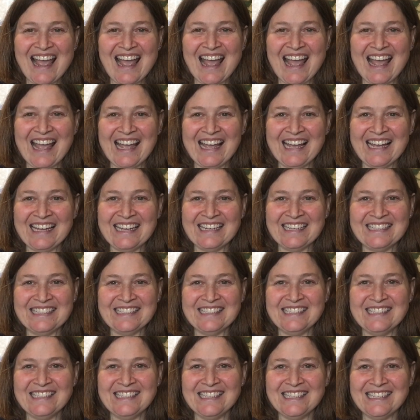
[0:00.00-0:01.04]

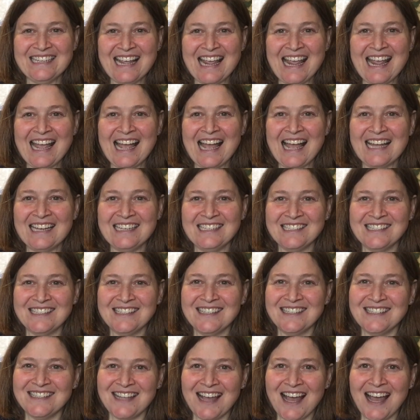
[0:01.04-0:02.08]
And today I just
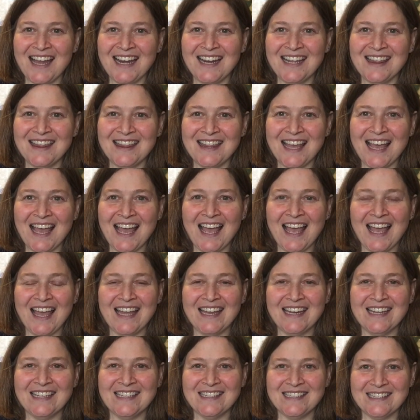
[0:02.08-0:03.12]
decided
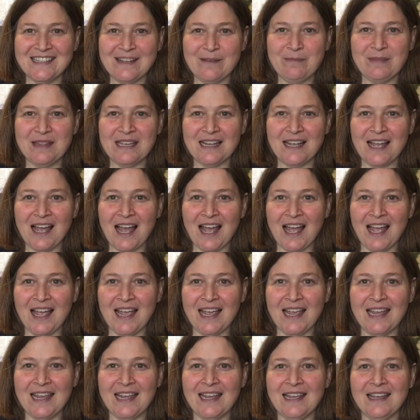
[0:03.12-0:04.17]
that it's something
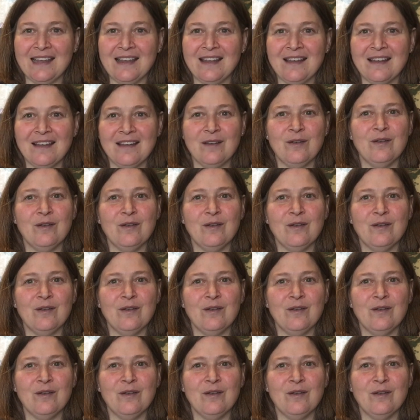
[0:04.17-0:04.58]
I